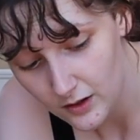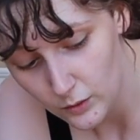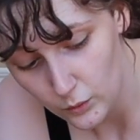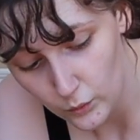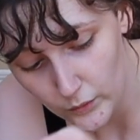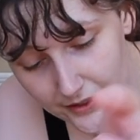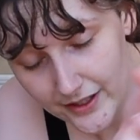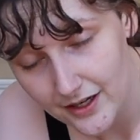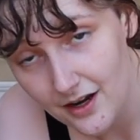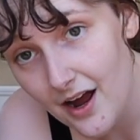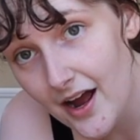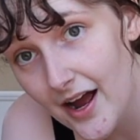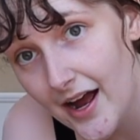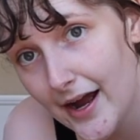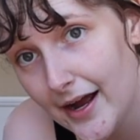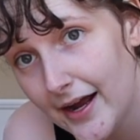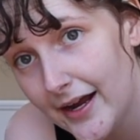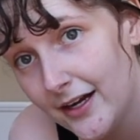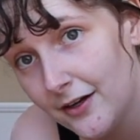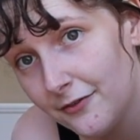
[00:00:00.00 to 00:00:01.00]
when
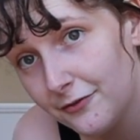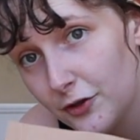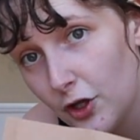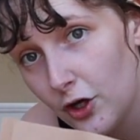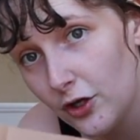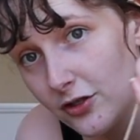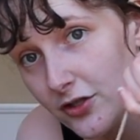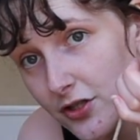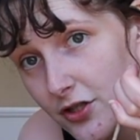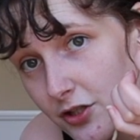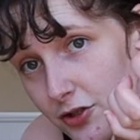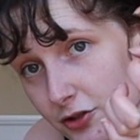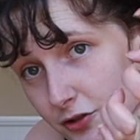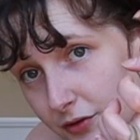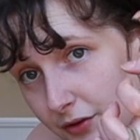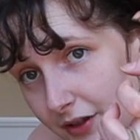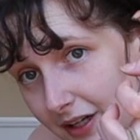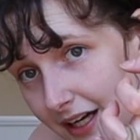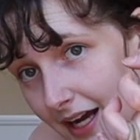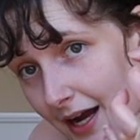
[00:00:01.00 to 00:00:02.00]
I vlogged the
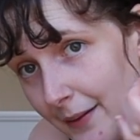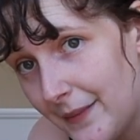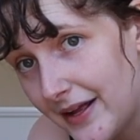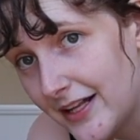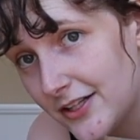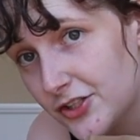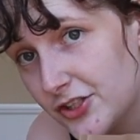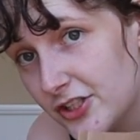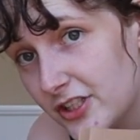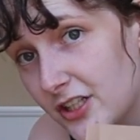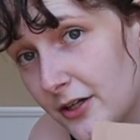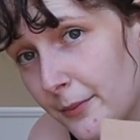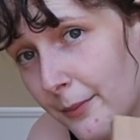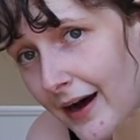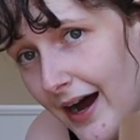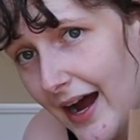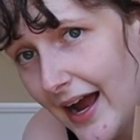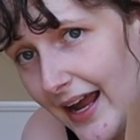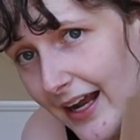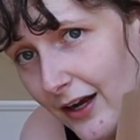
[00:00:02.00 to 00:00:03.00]
tree, I mentioned
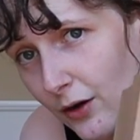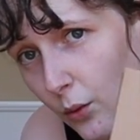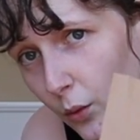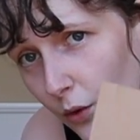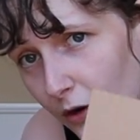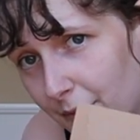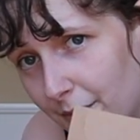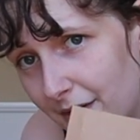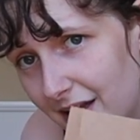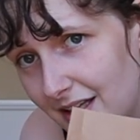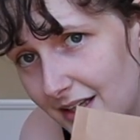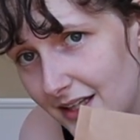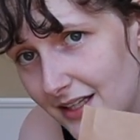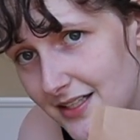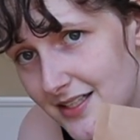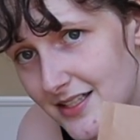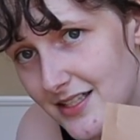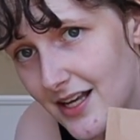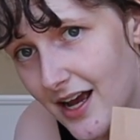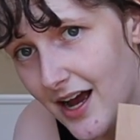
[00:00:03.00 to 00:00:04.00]
buying ornaments,
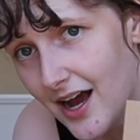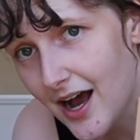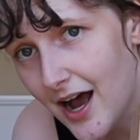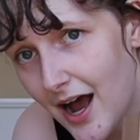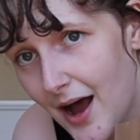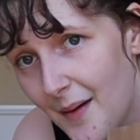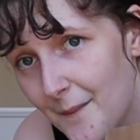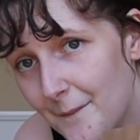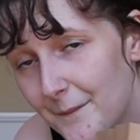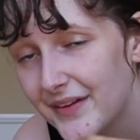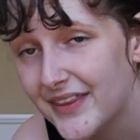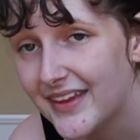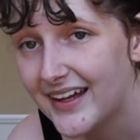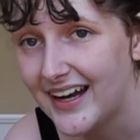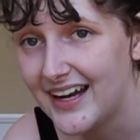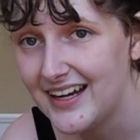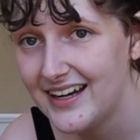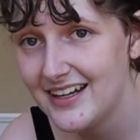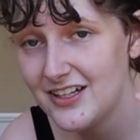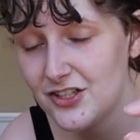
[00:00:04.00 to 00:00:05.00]
but then
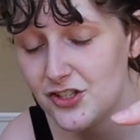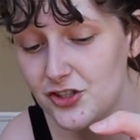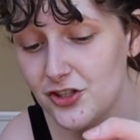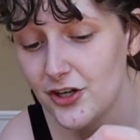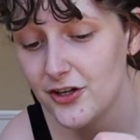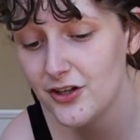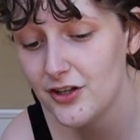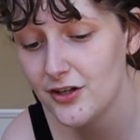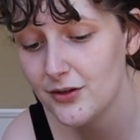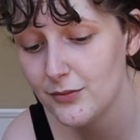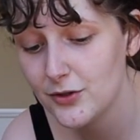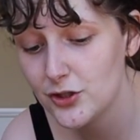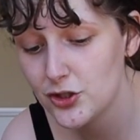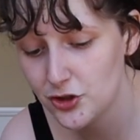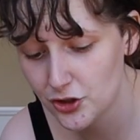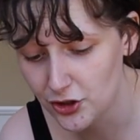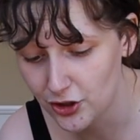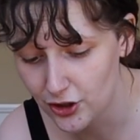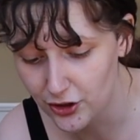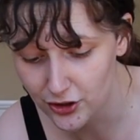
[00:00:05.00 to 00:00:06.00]
I didn't show them
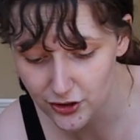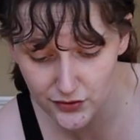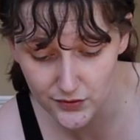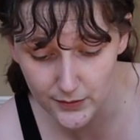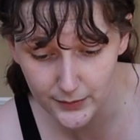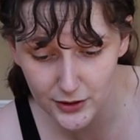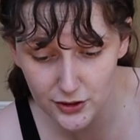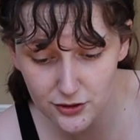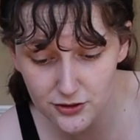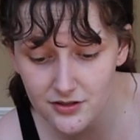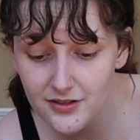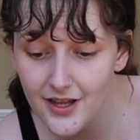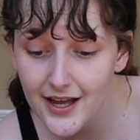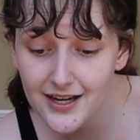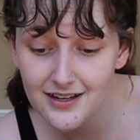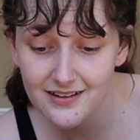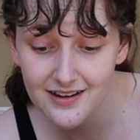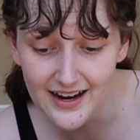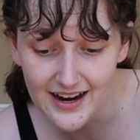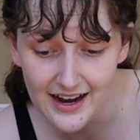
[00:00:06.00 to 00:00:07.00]
to you. So I'm gonna do
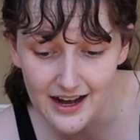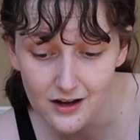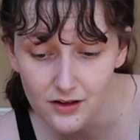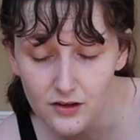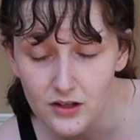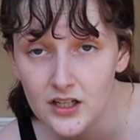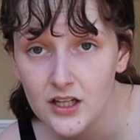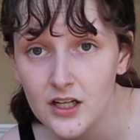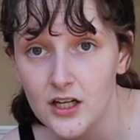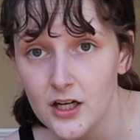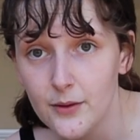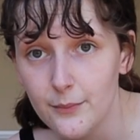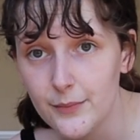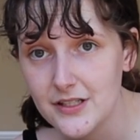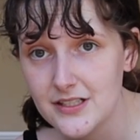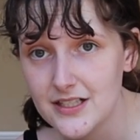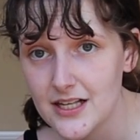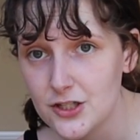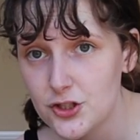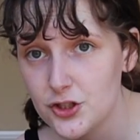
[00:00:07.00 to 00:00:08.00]
that now
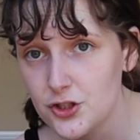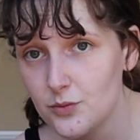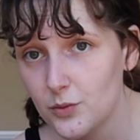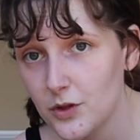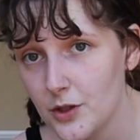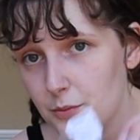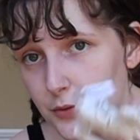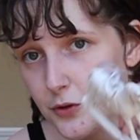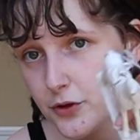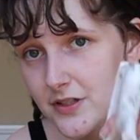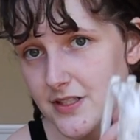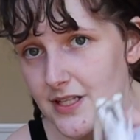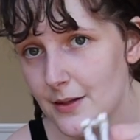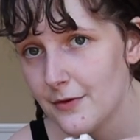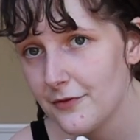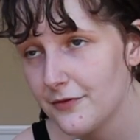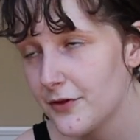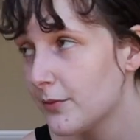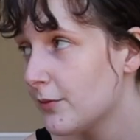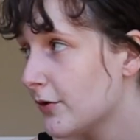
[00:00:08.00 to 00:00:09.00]
because I do wanna put some
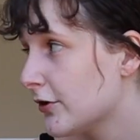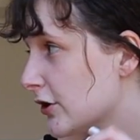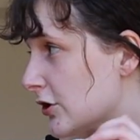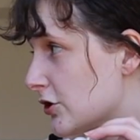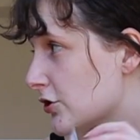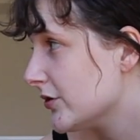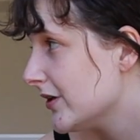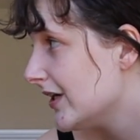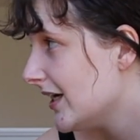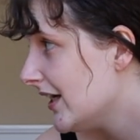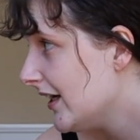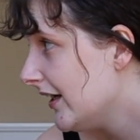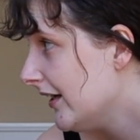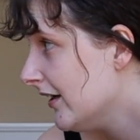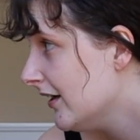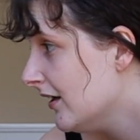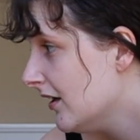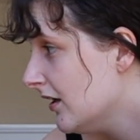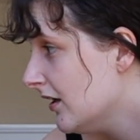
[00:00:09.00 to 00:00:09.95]
of them on the tree.